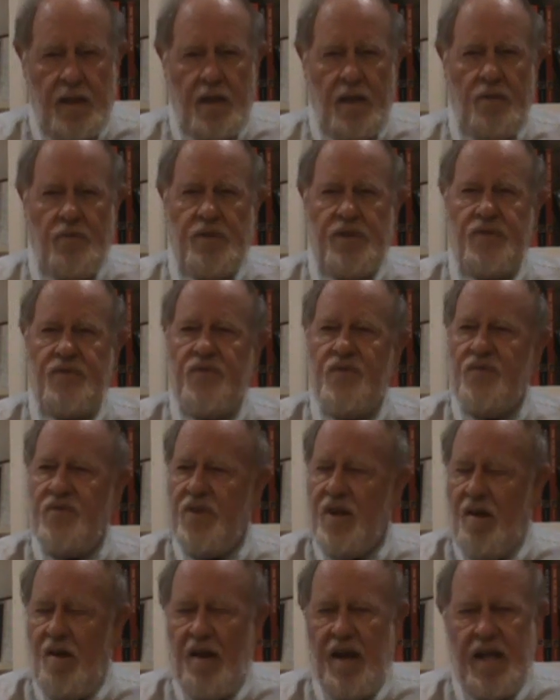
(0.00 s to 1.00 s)
It was
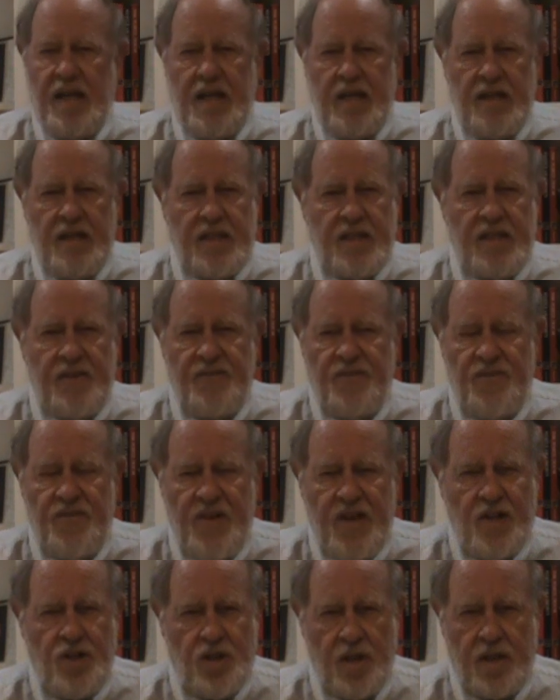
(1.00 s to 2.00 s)
very
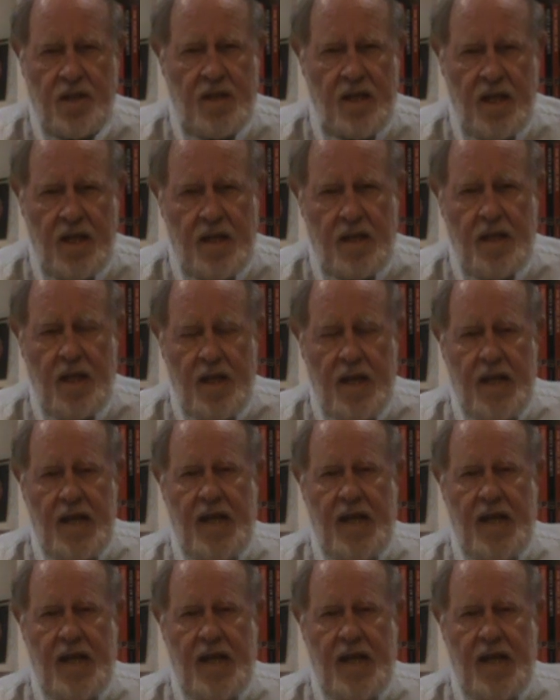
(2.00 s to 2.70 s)
deficient in